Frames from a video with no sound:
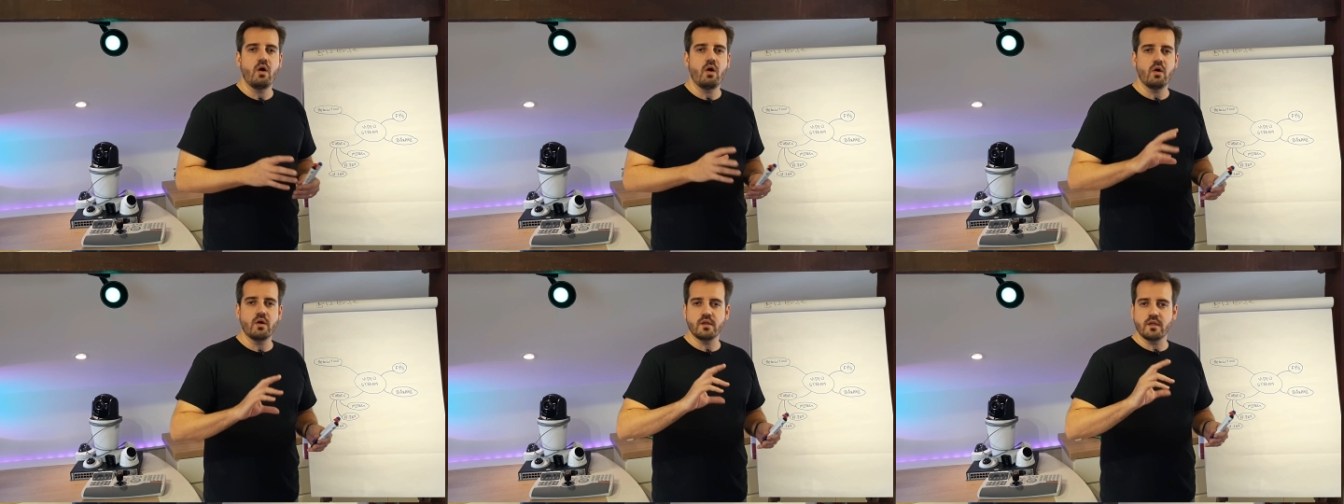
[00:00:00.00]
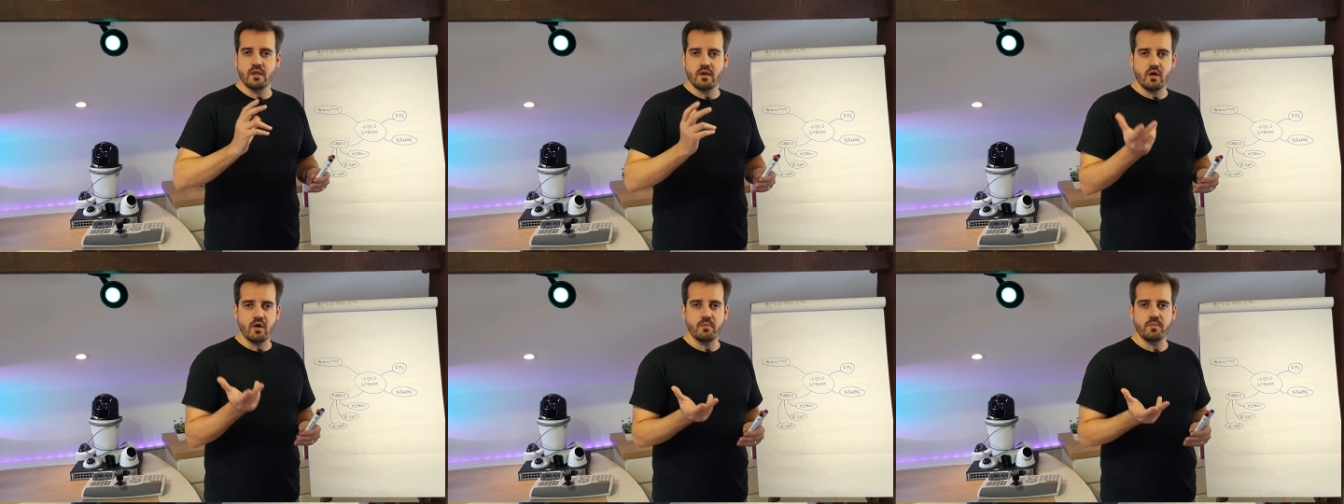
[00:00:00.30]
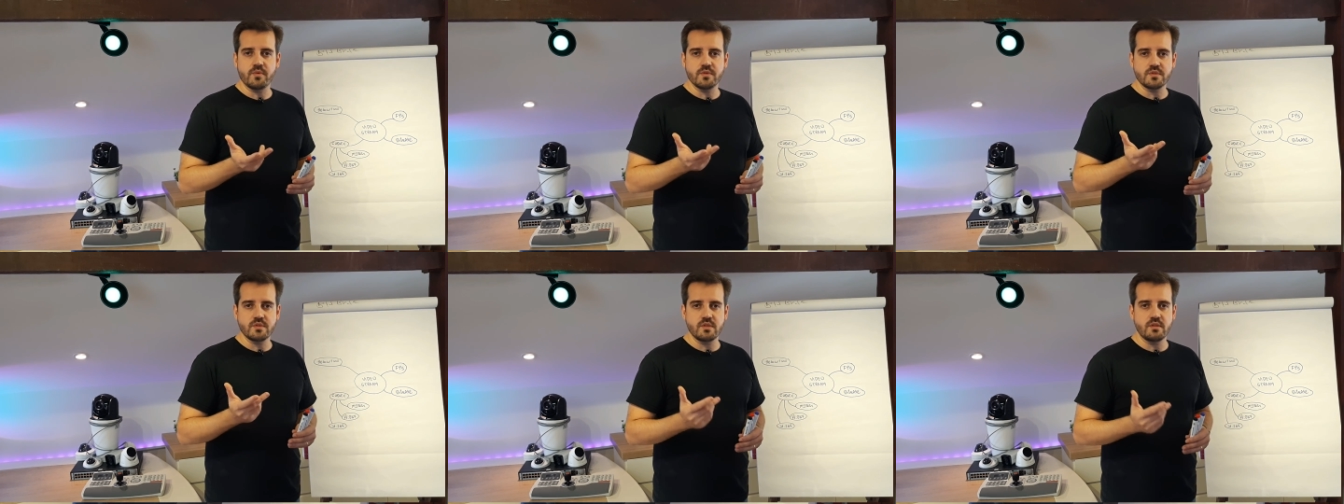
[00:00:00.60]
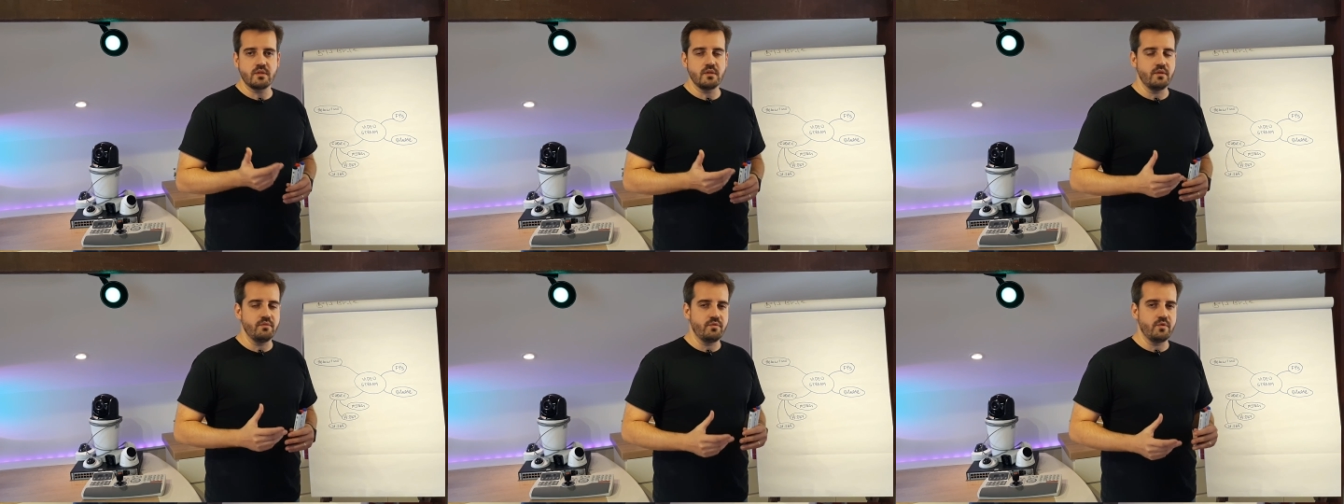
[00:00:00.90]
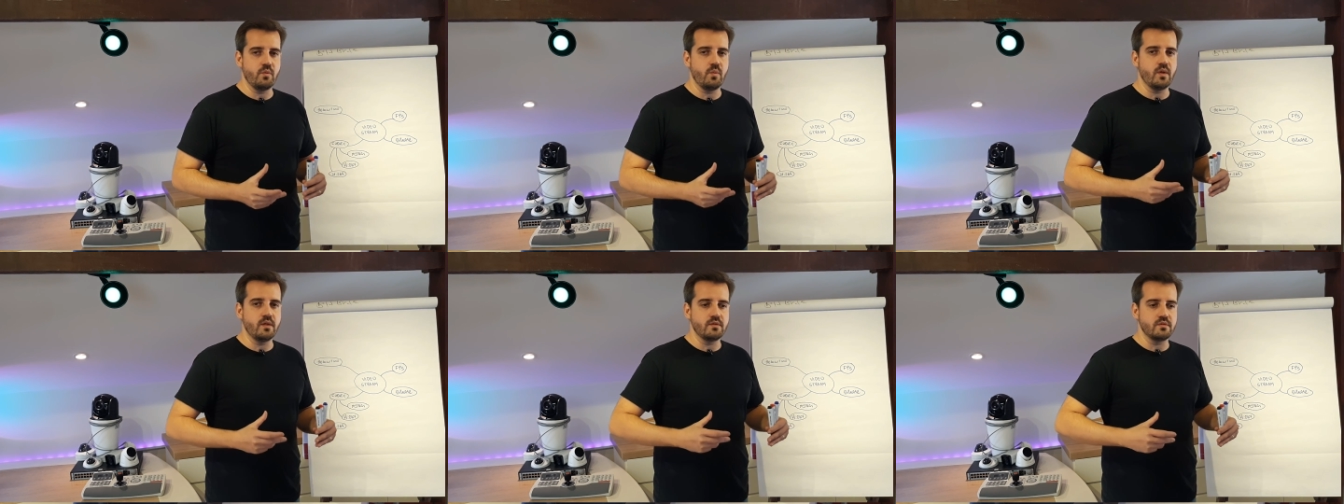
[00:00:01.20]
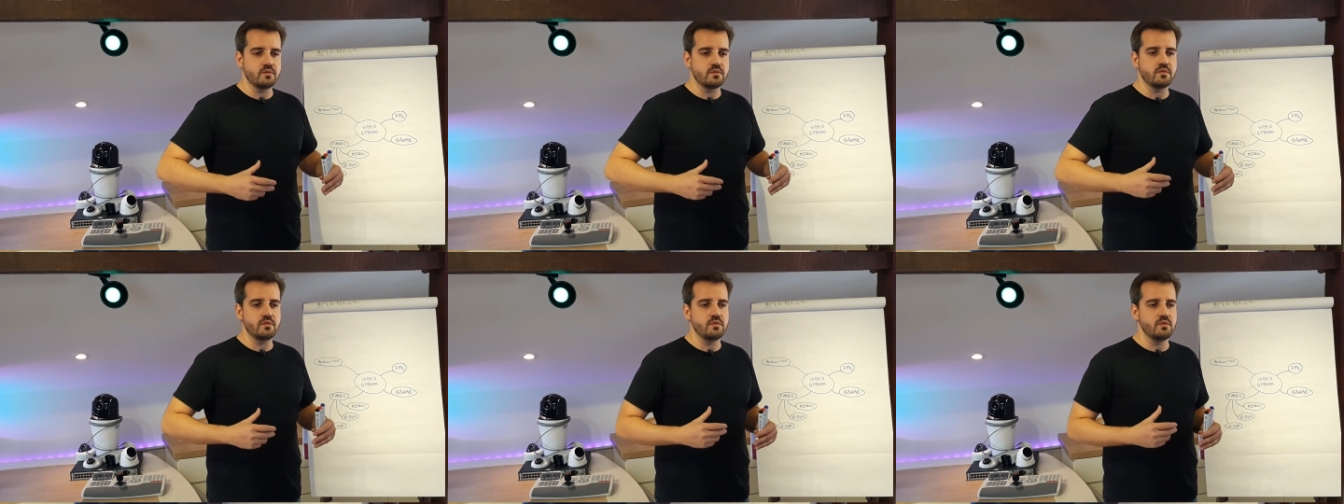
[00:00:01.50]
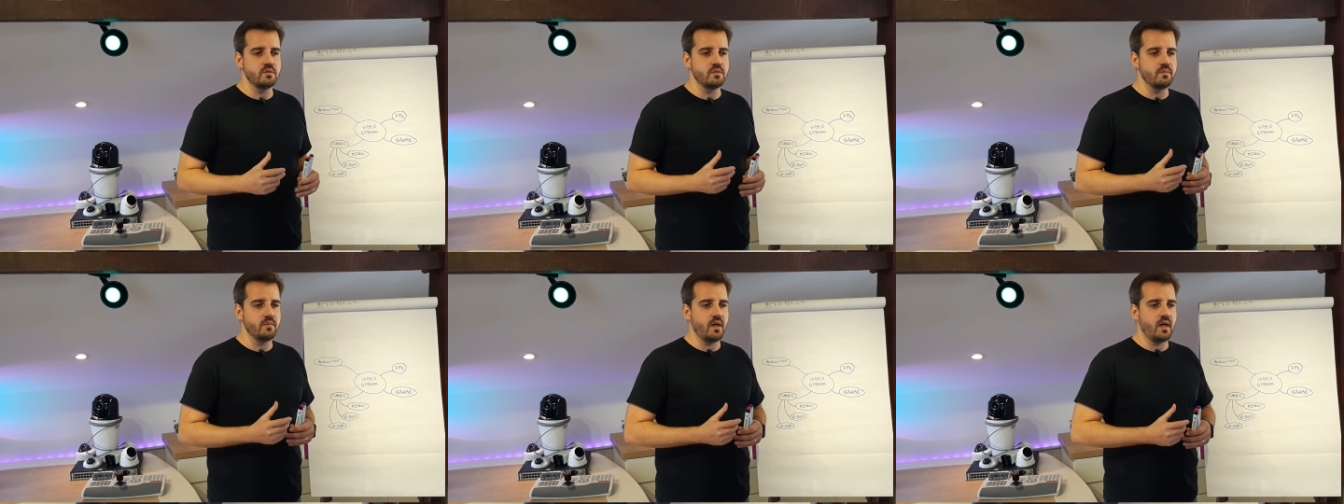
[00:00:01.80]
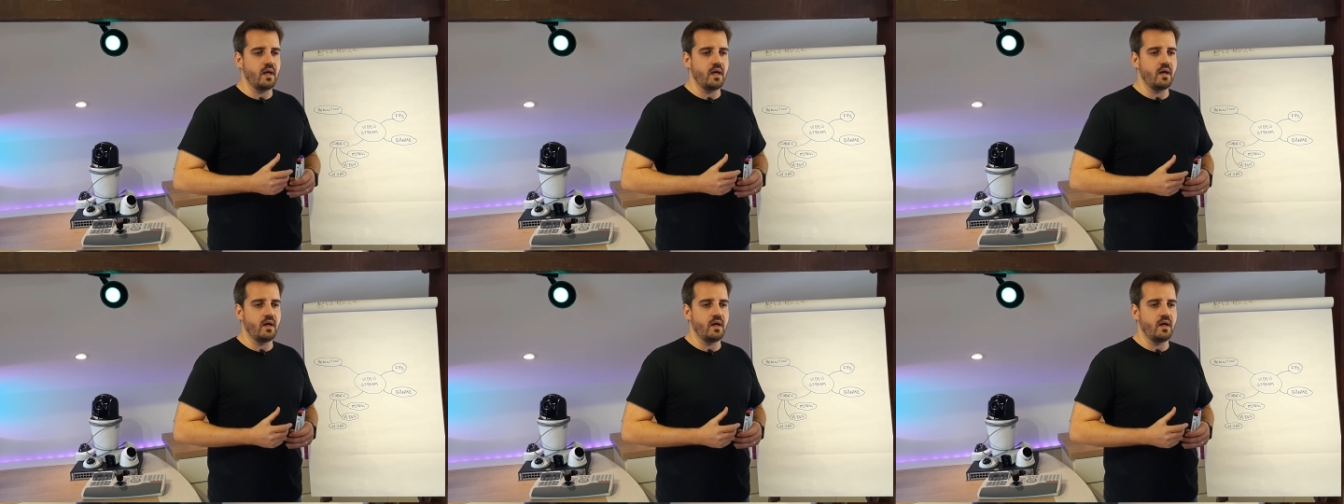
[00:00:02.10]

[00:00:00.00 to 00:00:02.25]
or the opposite, if you want to